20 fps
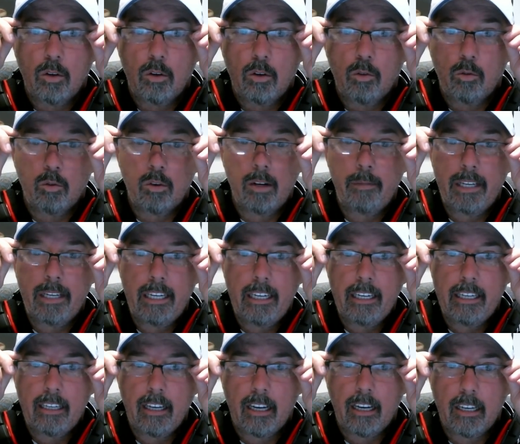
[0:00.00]

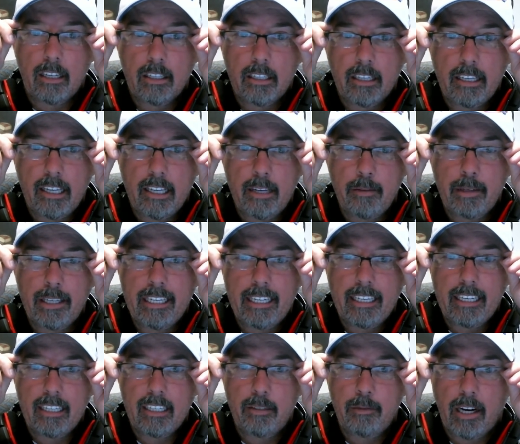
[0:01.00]
uh,
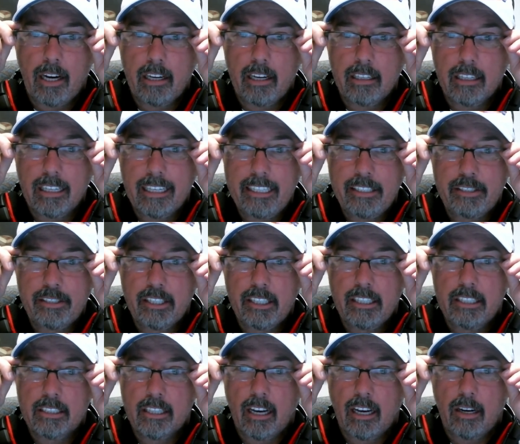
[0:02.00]
Eminem
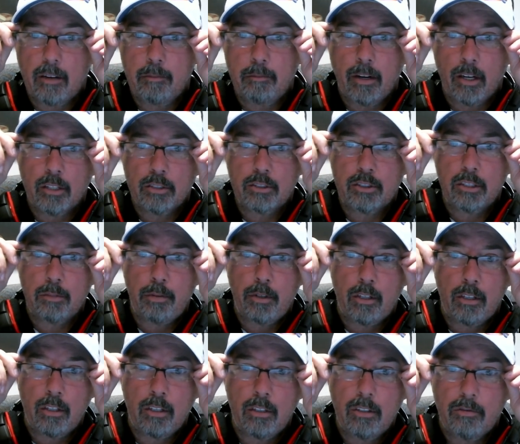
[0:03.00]
unleashes a
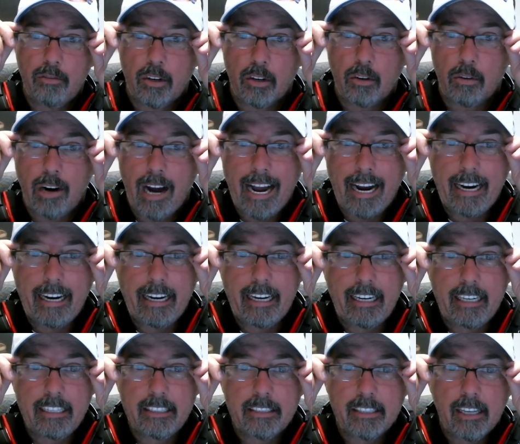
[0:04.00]
multiple
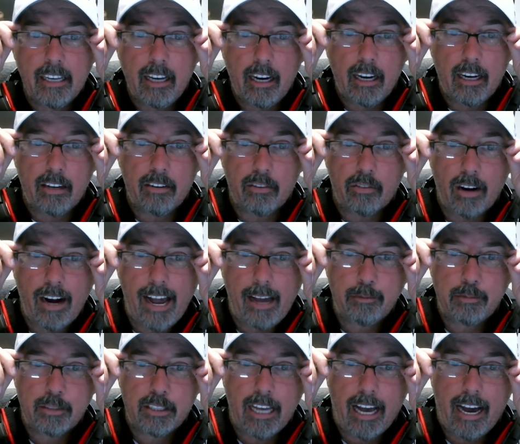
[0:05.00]
varieties of rap
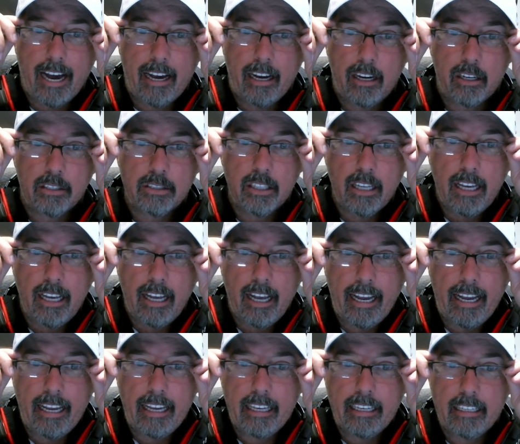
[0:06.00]
styles
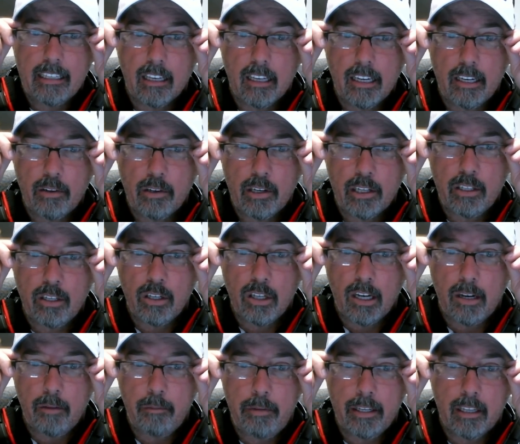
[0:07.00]
and lyrical
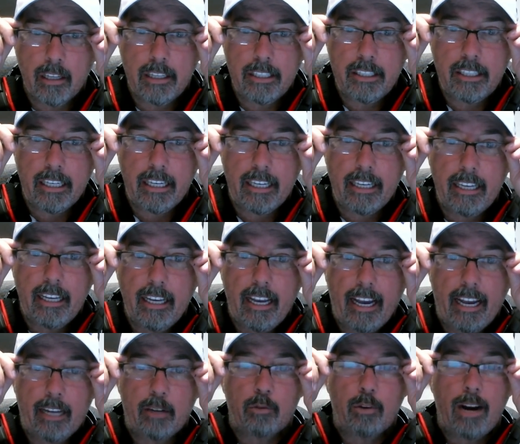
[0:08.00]
ability
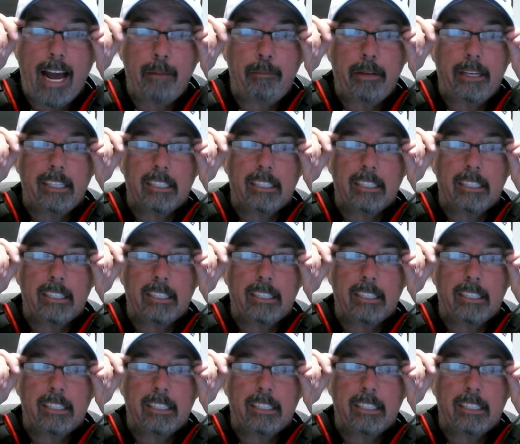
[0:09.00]
and rapping